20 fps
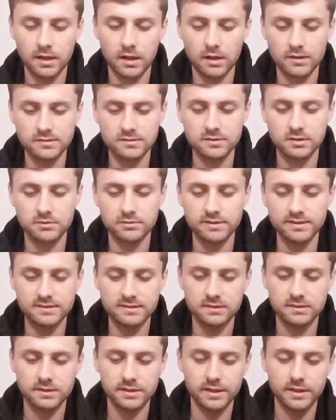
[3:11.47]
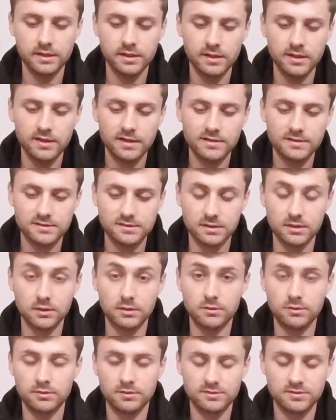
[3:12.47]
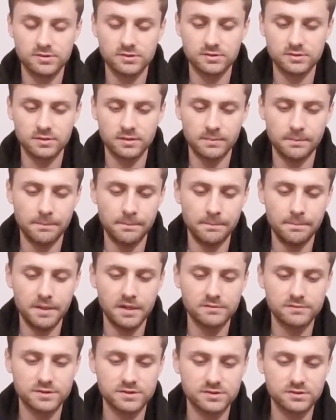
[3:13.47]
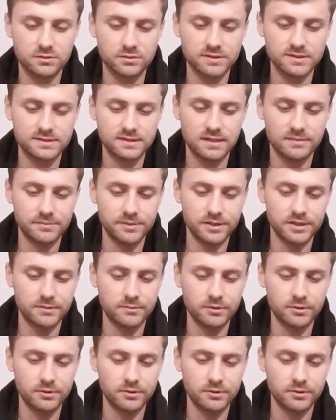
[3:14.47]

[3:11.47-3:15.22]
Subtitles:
Also, recently, so bit of a story time here.